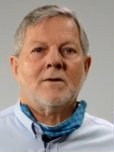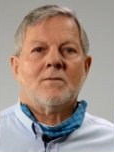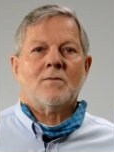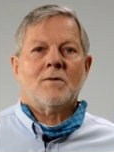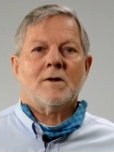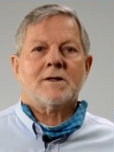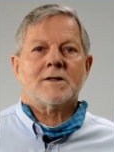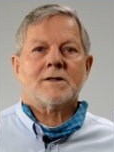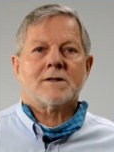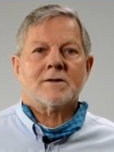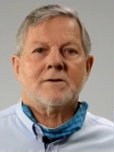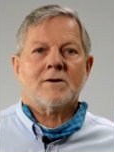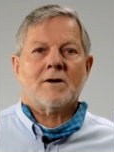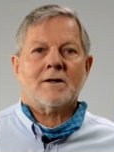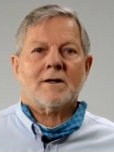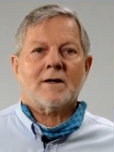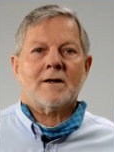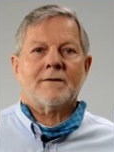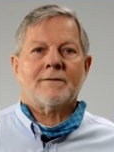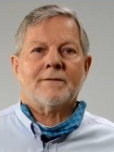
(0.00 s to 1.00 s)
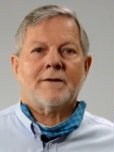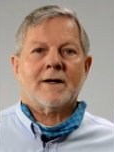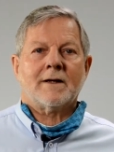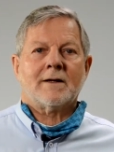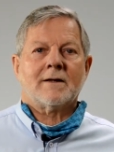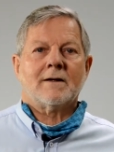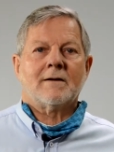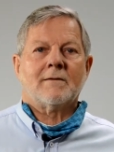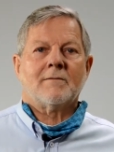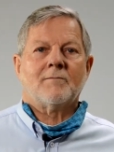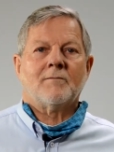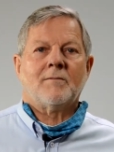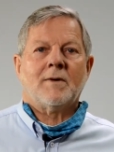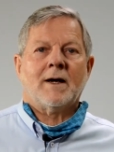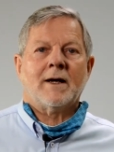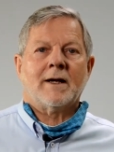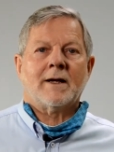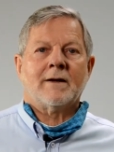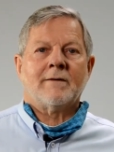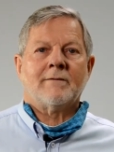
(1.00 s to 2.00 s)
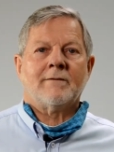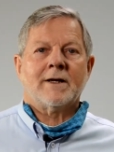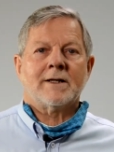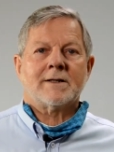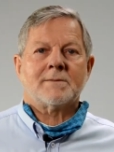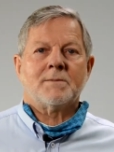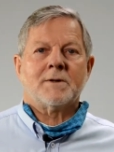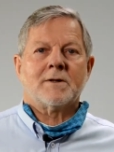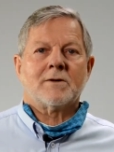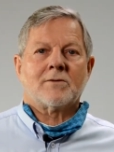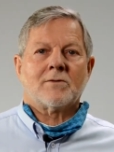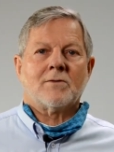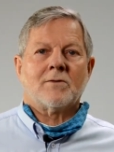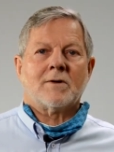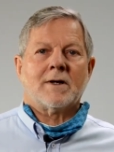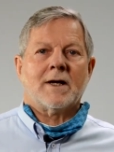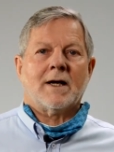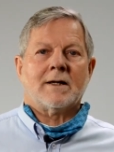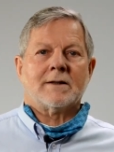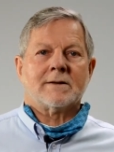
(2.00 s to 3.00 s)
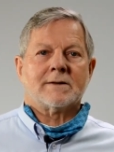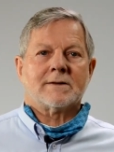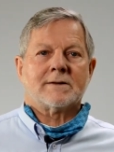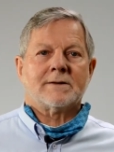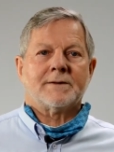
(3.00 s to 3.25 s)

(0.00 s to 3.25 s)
which is not affected by investment drawdowns.